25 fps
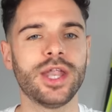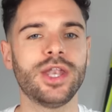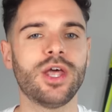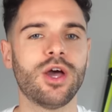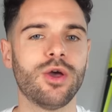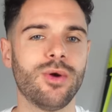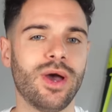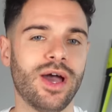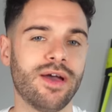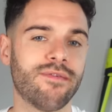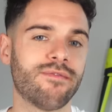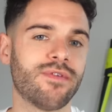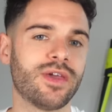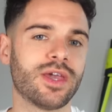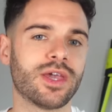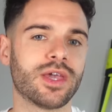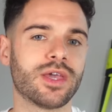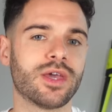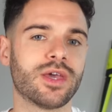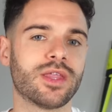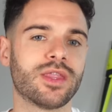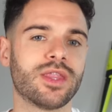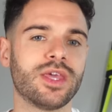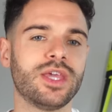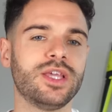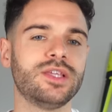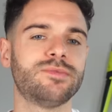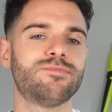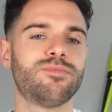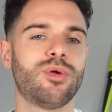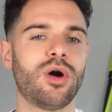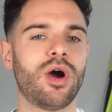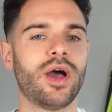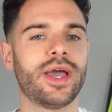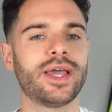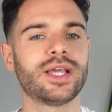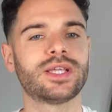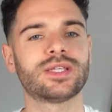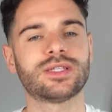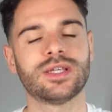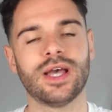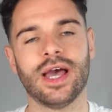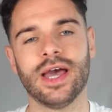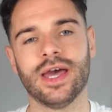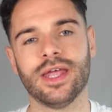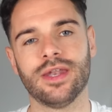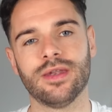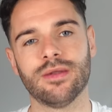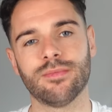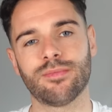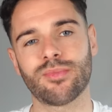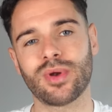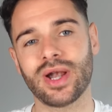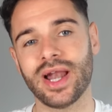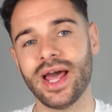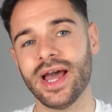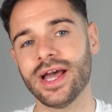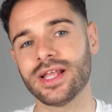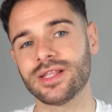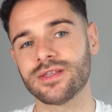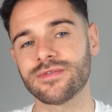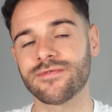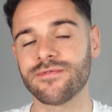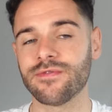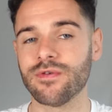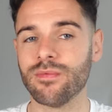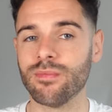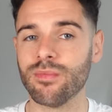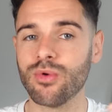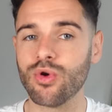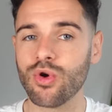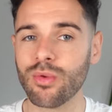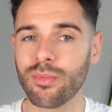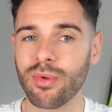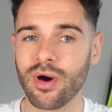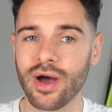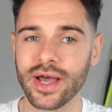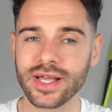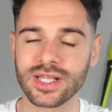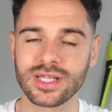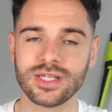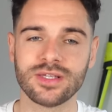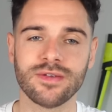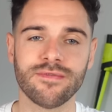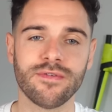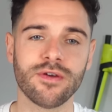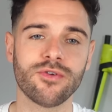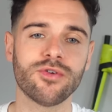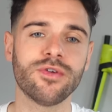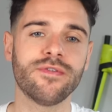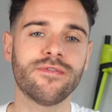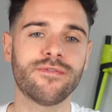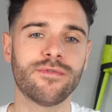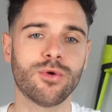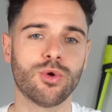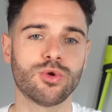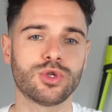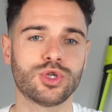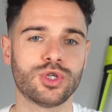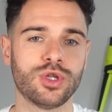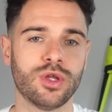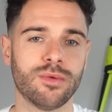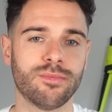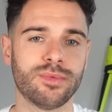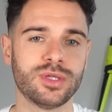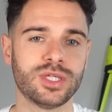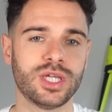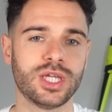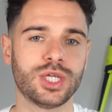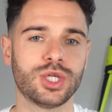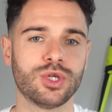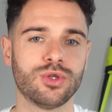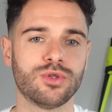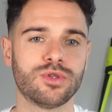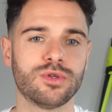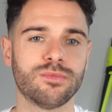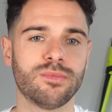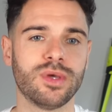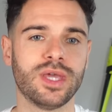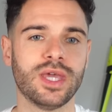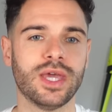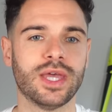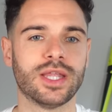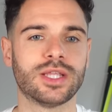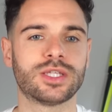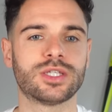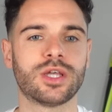know having these bikes and plans for more bikes is a very fortunate position to be in.